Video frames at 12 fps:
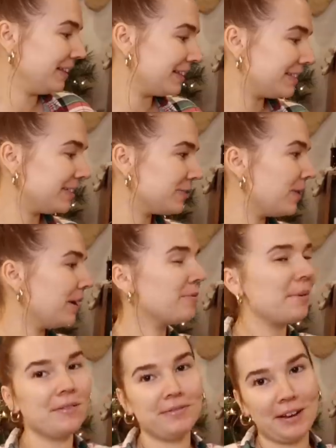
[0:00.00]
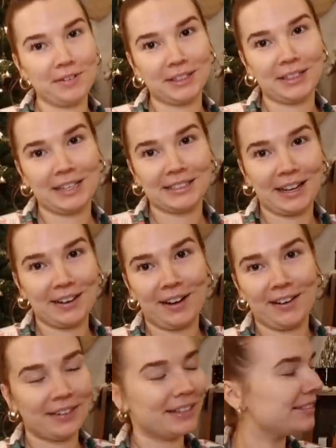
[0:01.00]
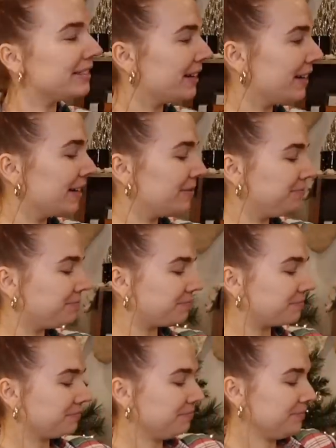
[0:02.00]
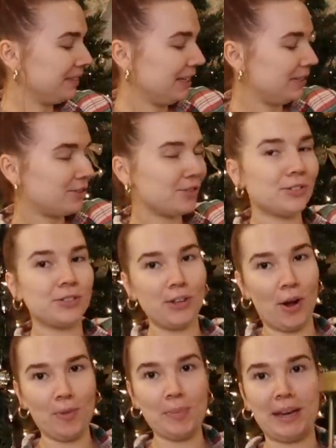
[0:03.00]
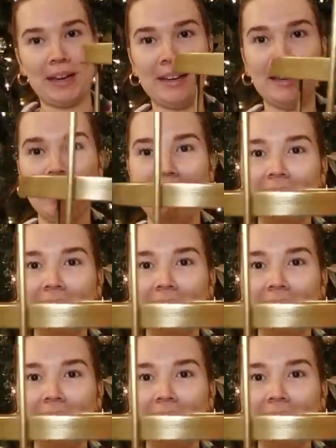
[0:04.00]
This is one of my favorite things I got this year. It is just so me